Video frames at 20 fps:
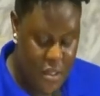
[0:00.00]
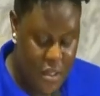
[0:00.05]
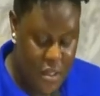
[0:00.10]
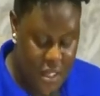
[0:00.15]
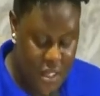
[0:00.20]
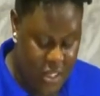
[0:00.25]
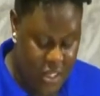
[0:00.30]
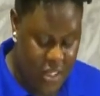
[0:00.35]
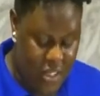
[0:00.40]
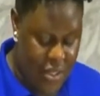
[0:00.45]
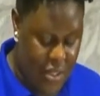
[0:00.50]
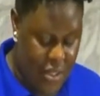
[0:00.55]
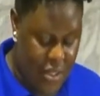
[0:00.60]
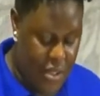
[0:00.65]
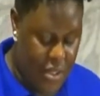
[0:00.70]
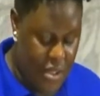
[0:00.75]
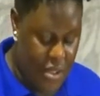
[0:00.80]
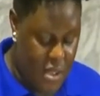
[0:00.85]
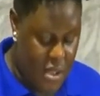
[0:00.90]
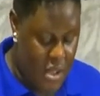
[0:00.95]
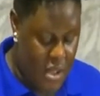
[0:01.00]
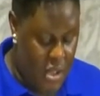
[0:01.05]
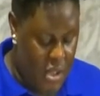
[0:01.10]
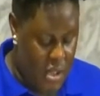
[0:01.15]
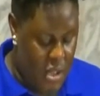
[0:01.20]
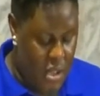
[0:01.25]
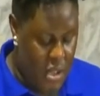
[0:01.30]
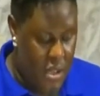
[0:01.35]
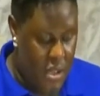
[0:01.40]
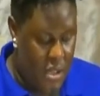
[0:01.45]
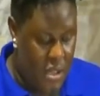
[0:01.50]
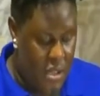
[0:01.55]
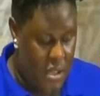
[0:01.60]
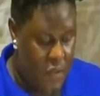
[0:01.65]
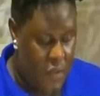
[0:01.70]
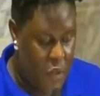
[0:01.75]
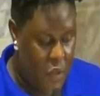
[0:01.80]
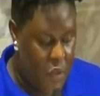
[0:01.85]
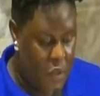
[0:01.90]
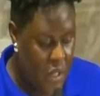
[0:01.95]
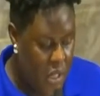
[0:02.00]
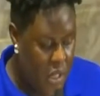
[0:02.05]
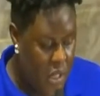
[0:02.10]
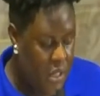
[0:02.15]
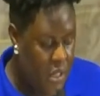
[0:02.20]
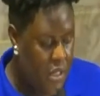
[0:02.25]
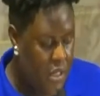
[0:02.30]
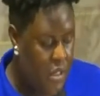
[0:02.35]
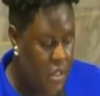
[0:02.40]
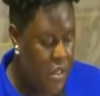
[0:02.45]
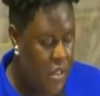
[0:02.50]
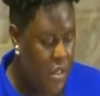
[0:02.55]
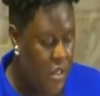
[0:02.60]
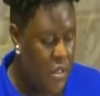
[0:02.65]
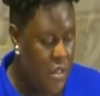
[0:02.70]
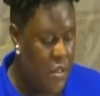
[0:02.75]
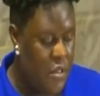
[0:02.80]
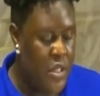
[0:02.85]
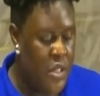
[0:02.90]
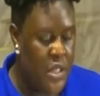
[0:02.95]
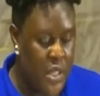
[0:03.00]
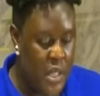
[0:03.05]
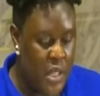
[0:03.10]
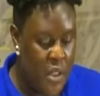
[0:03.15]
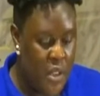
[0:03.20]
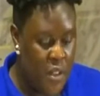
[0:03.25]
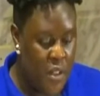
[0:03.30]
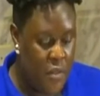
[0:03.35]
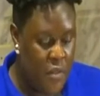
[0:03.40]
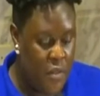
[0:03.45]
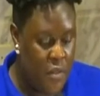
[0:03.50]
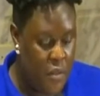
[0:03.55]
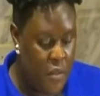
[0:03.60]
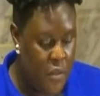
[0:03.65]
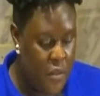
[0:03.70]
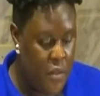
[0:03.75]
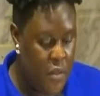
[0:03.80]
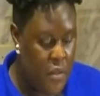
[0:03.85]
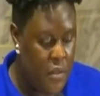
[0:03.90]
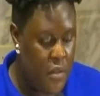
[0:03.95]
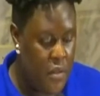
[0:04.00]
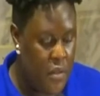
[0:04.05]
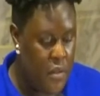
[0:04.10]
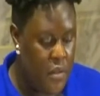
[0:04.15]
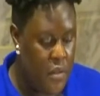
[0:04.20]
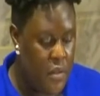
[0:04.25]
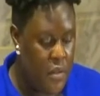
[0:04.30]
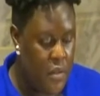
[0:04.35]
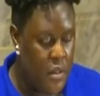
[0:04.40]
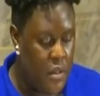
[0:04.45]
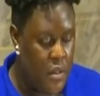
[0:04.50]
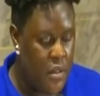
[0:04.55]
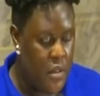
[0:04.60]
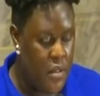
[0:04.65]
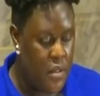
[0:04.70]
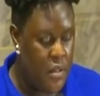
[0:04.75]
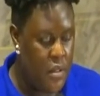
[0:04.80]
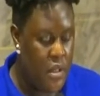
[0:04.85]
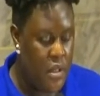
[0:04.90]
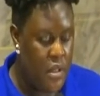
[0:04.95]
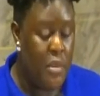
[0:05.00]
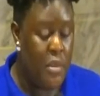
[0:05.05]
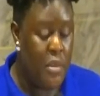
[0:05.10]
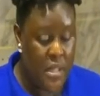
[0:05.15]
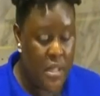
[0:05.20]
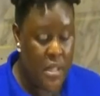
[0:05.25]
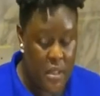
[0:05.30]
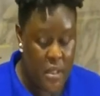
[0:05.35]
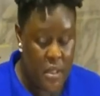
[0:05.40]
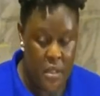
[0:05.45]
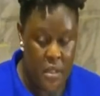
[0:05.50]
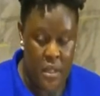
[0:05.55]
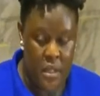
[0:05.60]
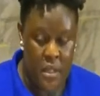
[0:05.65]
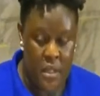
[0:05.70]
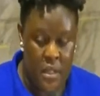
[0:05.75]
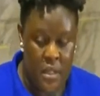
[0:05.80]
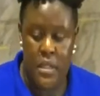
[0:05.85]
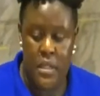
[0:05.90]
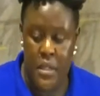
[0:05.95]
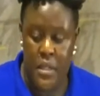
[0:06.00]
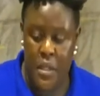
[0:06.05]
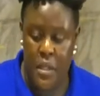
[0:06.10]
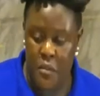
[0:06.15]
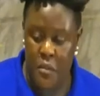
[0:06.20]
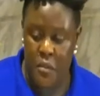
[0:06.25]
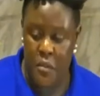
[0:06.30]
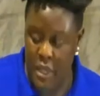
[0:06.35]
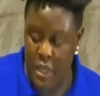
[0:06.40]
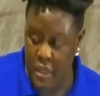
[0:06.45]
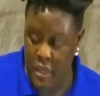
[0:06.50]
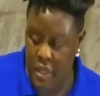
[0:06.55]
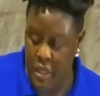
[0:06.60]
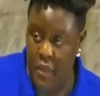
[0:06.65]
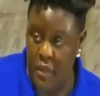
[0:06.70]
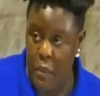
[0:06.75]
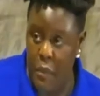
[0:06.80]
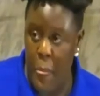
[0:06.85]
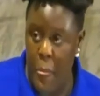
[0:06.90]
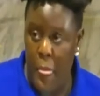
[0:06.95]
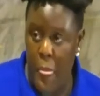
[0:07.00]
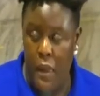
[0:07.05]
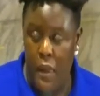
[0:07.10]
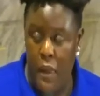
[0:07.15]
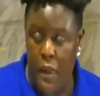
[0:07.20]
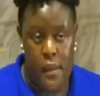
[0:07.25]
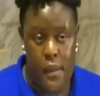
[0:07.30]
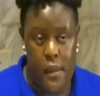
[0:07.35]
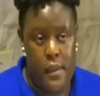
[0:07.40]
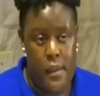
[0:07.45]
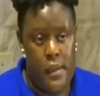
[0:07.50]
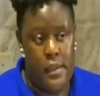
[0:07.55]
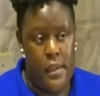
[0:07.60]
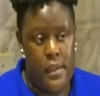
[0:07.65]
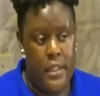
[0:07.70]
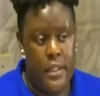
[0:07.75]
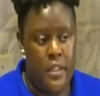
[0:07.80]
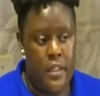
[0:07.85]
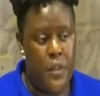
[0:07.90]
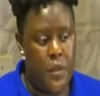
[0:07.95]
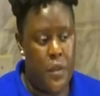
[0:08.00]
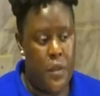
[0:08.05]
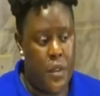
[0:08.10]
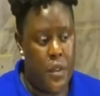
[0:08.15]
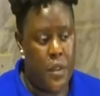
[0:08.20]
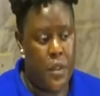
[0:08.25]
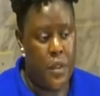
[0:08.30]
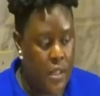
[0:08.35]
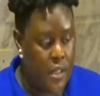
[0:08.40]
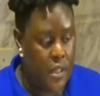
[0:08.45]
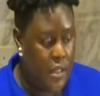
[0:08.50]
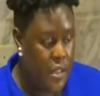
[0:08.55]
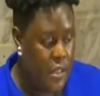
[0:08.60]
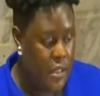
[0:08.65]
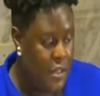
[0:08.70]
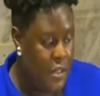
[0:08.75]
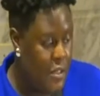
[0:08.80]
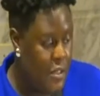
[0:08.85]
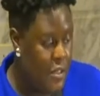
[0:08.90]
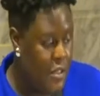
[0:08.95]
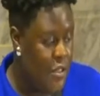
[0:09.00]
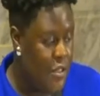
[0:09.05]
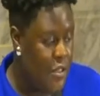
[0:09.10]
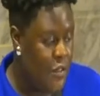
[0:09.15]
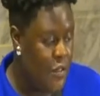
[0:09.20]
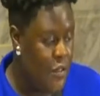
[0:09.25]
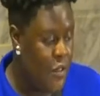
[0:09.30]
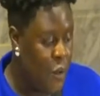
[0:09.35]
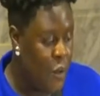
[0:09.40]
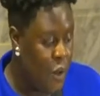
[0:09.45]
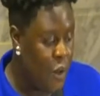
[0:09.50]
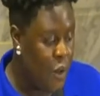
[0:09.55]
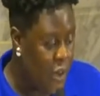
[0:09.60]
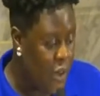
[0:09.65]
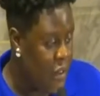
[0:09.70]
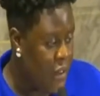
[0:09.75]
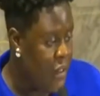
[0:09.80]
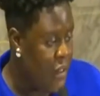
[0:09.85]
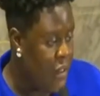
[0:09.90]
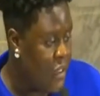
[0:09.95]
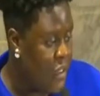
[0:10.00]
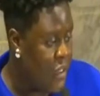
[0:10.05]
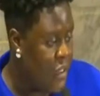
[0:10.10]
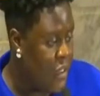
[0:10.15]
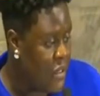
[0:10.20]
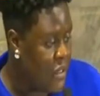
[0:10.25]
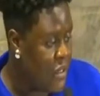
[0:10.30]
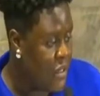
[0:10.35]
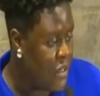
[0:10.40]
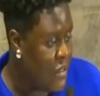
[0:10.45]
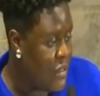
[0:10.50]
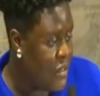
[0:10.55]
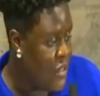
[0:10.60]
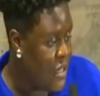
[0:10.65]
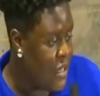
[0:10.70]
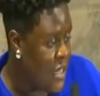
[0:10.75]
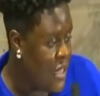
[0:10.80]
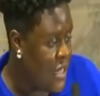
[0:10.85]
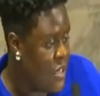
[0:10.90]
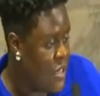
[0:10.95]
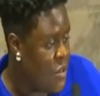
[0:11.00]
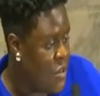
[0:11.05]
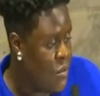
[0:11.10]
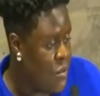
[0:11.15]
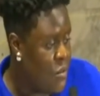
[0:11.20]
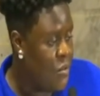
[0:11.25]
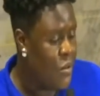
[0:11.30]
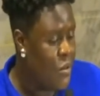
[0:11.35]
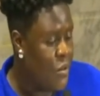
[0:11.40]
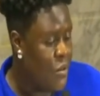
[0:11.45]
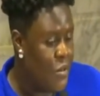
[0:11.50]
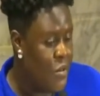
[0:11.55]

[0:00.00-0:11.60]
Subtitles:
thank you. If you think you deserve the best, then they deserve better. And if you think, if you walk around thinking you